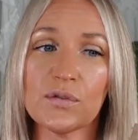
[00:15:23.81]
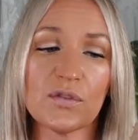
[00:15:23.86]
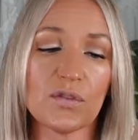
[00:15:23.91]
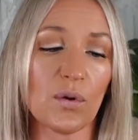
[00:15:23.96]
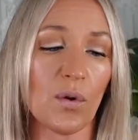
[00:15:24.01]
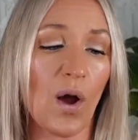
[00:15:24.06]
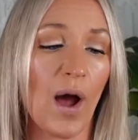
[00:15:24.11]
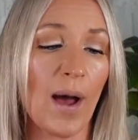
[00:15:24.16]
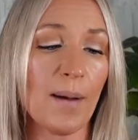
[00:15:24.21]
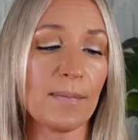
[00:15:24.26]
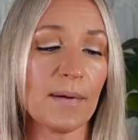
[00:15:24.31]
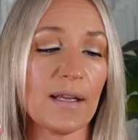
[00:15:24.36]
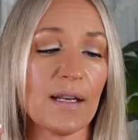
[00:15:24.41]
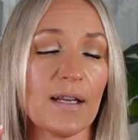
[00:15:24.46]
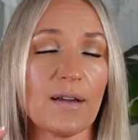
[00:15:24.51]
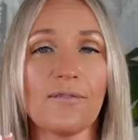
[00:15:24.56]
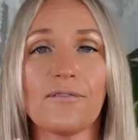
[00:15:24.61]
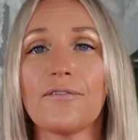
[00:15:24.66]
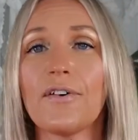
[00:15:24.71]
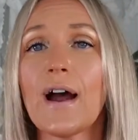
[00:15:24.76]
So I'm
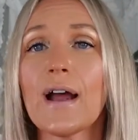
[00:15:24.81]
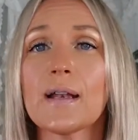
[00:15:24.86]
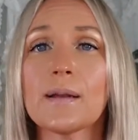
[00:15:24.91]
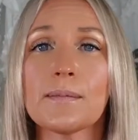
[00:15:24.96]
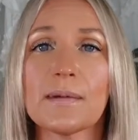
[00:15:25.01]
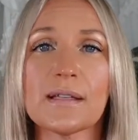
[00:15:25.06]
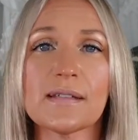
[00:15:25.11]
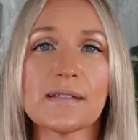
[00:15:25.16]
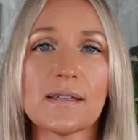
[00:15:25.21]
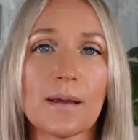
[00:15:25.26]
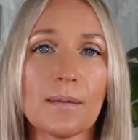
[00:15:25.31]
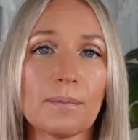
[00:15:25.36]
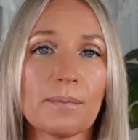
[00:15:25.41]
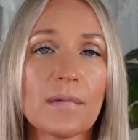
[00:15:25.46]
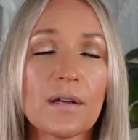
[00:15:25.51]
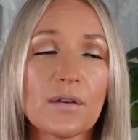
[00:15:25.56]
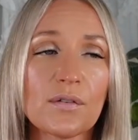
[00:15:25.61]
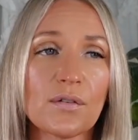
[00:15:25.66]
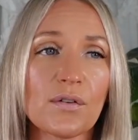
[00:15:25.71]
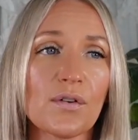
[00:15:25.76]
getting vitamins and
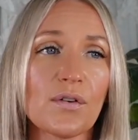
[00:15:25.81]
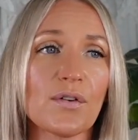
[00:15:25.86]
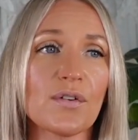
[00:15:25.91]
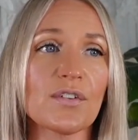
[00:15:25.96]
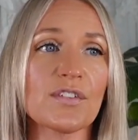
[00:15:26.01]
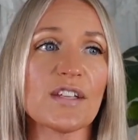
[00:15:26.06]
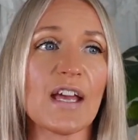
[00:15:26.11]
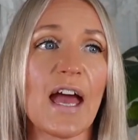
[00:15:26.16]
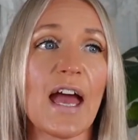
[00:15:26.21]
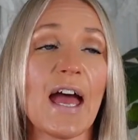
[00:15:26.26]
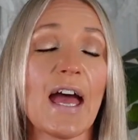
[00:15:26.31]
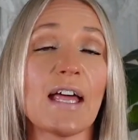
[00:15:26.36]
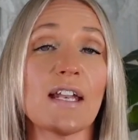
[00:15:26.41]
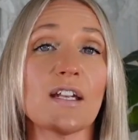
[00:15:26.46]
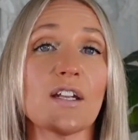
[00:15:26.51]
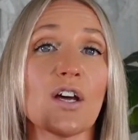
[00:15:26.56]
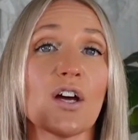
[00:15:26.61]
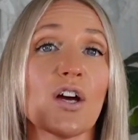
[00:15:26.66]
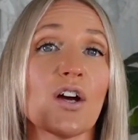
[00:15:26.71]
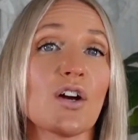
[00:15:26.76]
minerals
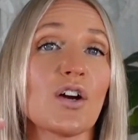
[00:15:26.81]
and